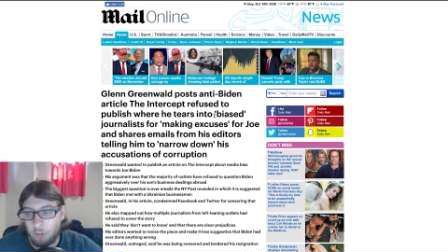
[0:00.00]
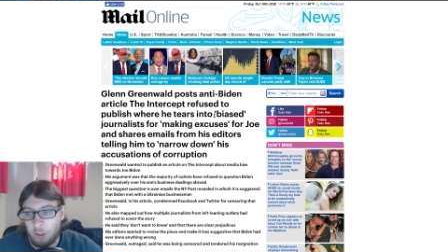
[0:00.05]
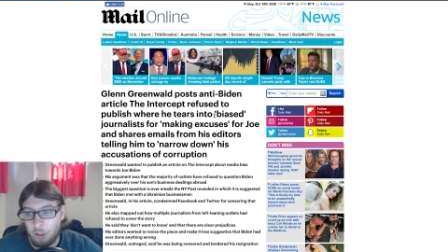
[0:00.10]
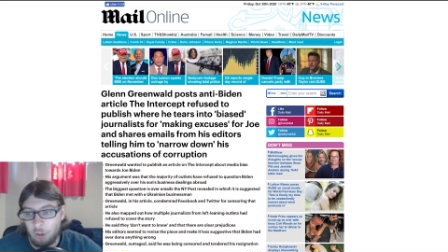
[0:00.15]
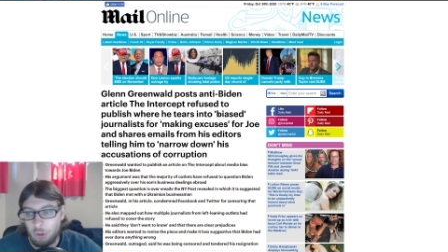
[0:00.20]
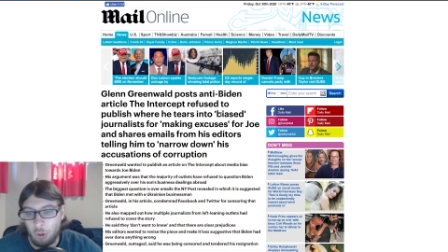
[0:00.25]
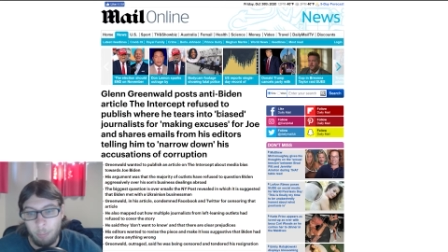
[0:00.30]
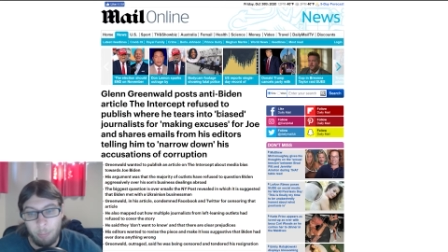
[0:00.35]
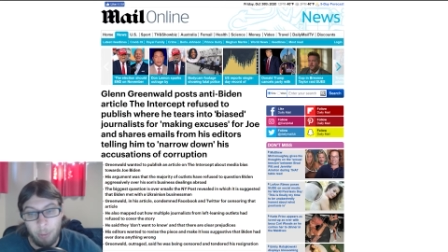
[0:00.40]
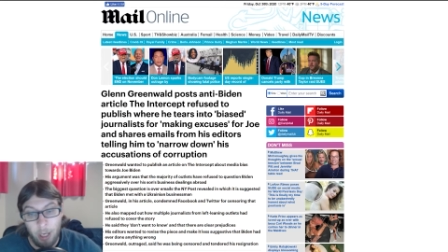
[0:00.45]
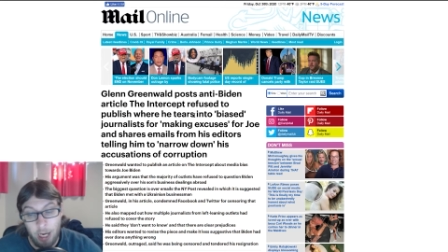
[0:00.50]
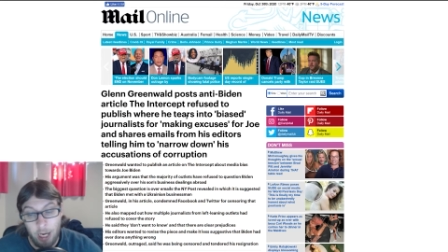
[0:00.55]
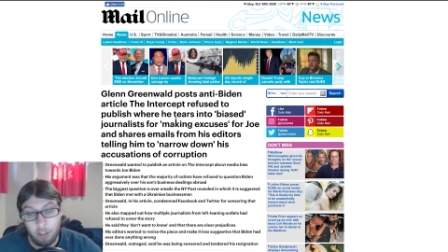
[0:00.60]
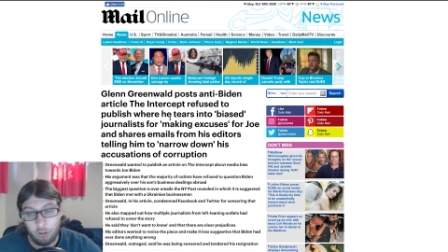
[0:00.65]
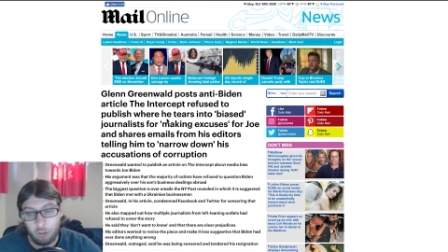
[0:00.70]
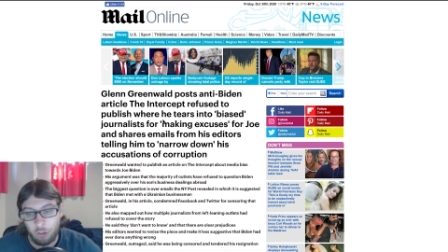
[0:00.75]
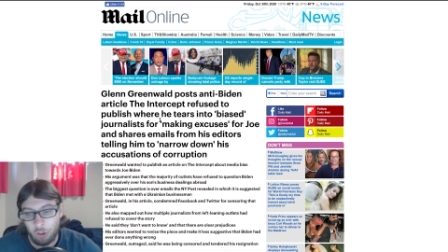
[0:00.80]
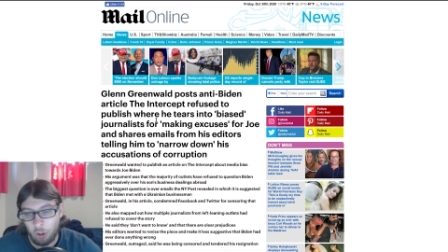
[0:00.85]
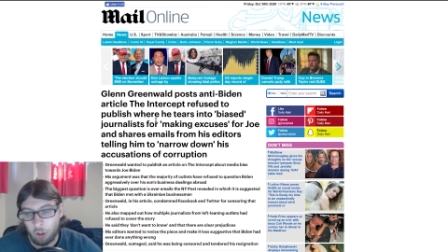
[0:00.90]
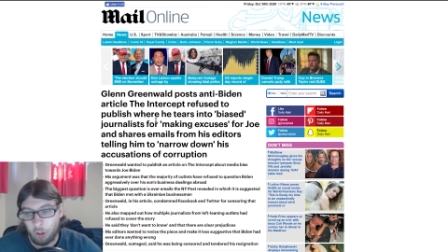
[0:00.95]
into
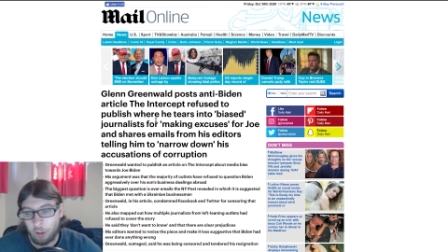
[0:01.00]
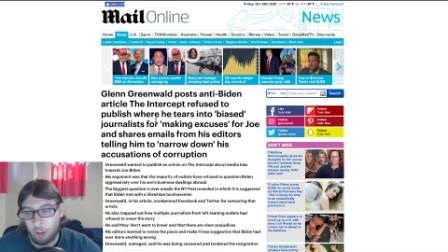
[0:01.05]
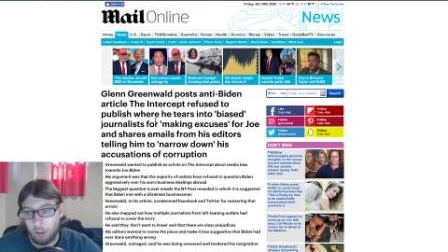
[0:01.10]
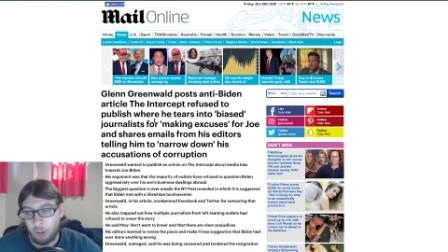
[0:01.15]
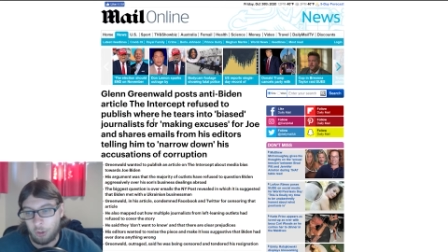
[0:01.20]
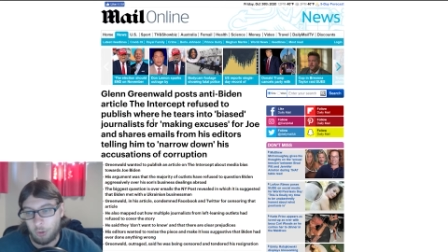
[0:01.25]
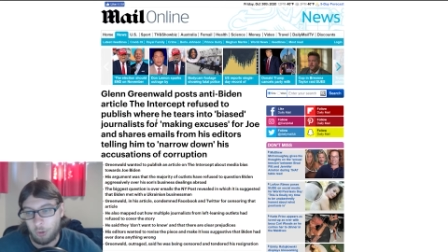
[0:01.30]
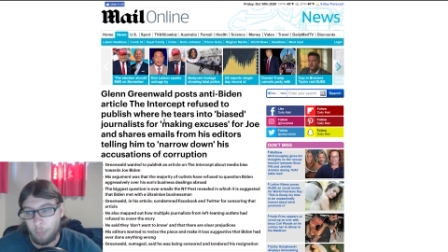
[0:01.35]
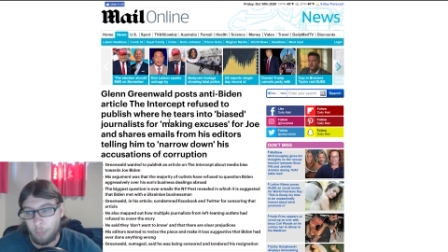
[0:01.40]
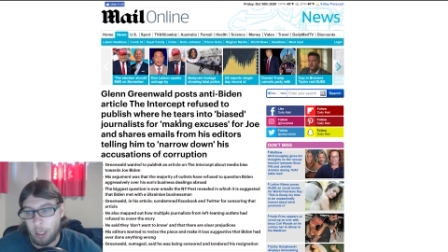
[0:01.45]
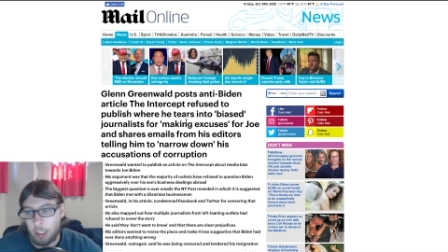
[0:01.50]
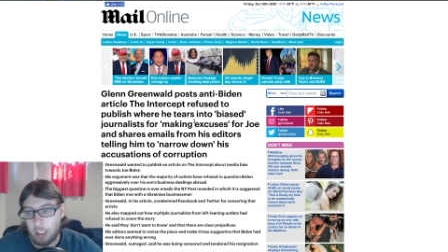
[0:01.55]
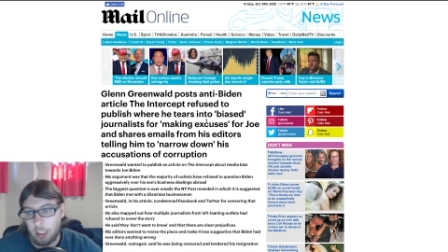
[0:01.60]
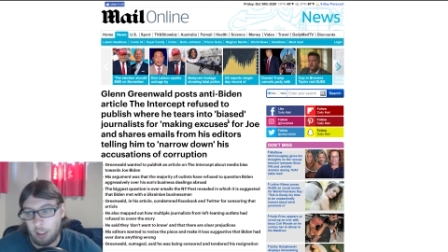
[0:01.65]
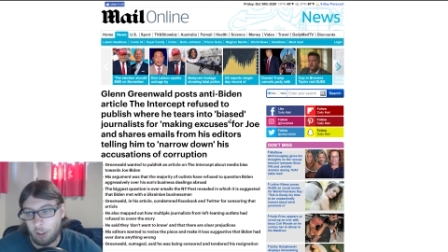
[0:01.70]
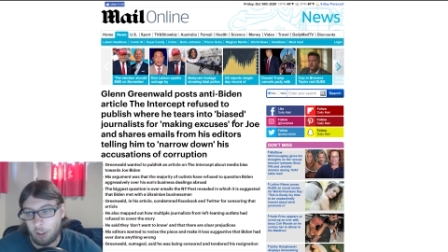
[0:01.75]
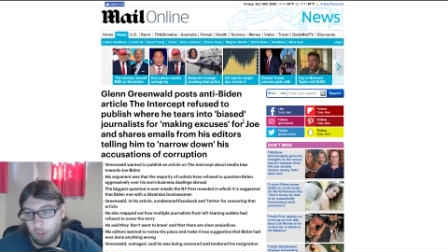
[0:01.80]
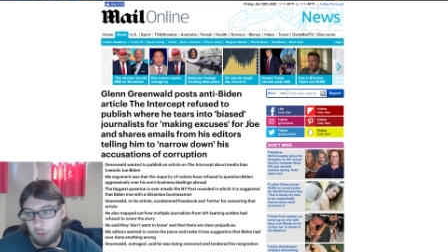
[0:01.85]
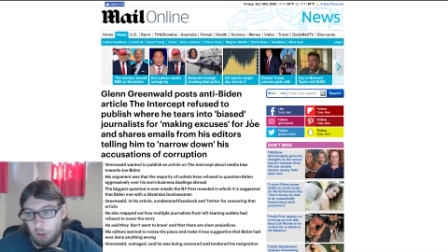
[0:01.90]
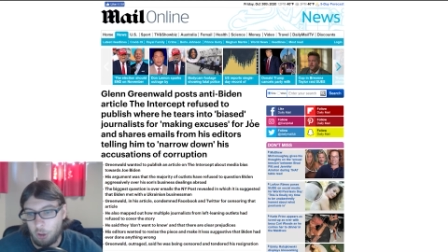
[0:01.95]
biased journalists for making
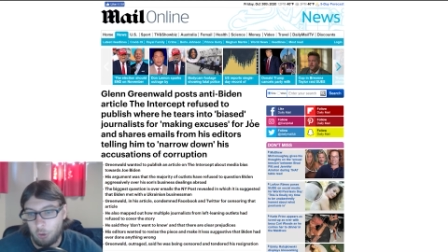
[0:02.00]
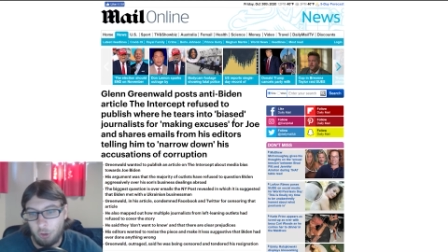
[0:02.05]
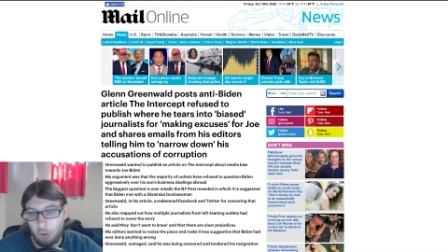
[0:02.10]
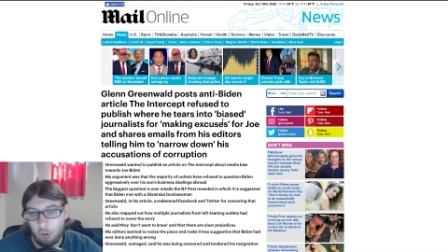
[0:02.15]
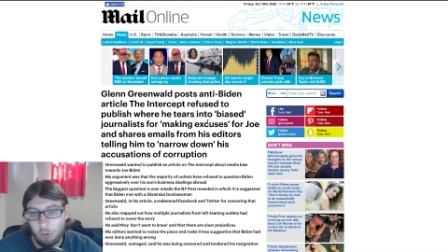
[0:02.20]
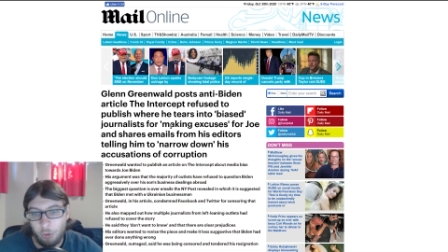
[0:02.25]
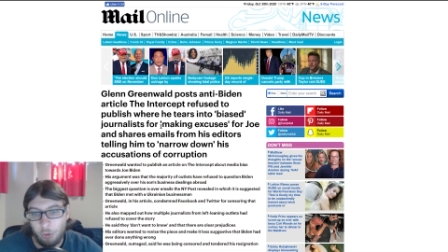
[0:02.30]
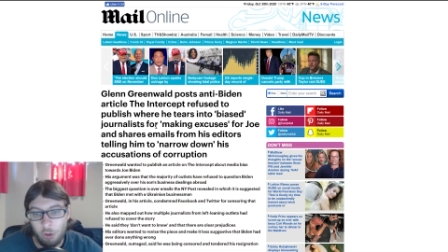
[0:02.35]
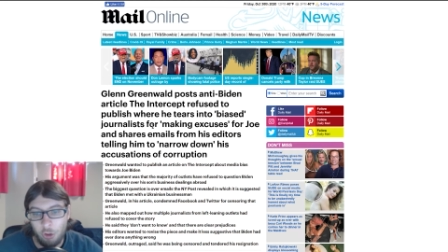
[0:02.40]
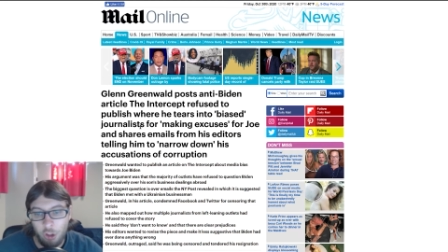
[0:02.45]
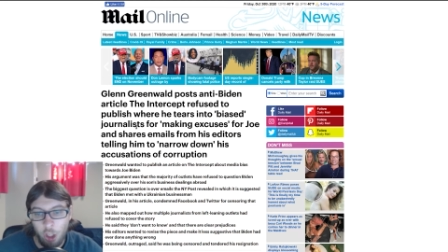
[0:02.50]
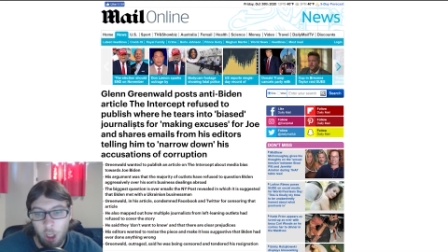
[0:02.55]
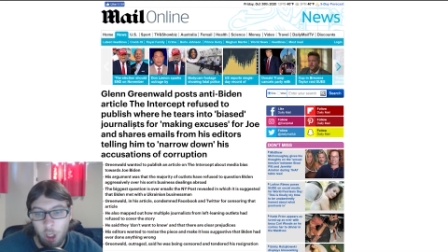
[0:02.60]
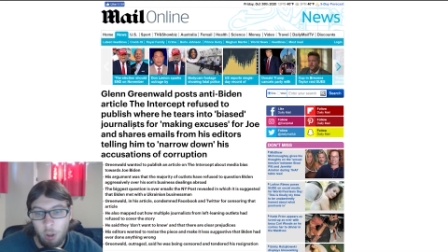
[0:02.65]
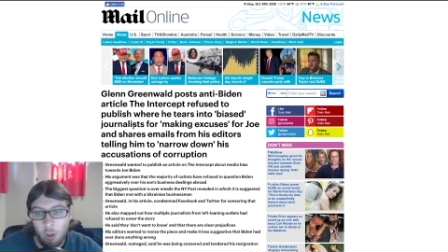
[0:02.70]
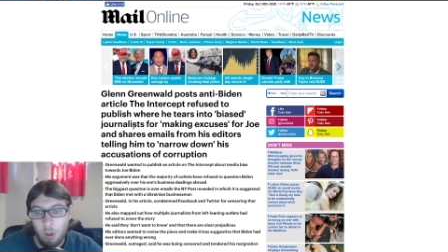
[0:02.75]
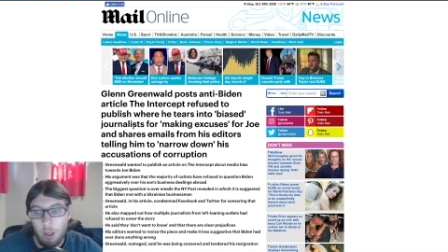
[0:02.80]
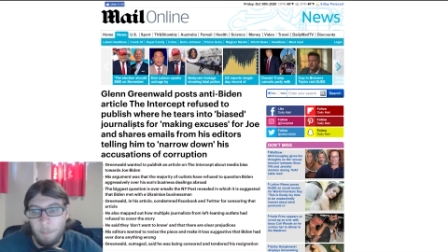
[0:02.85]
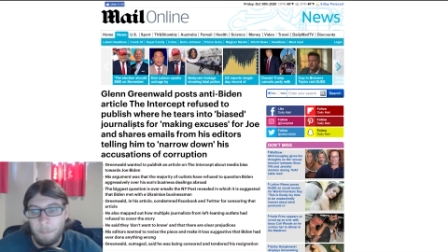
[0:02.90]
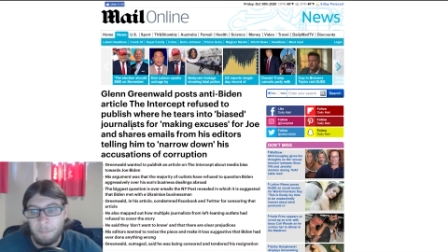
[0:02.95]
excuses for
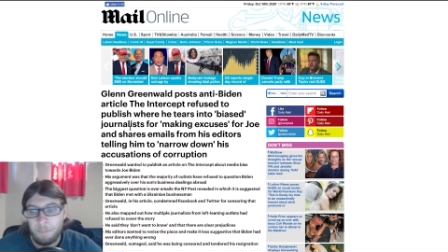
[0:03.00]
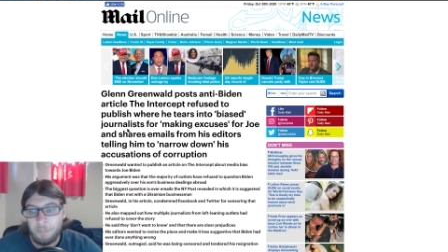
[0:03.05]
Joe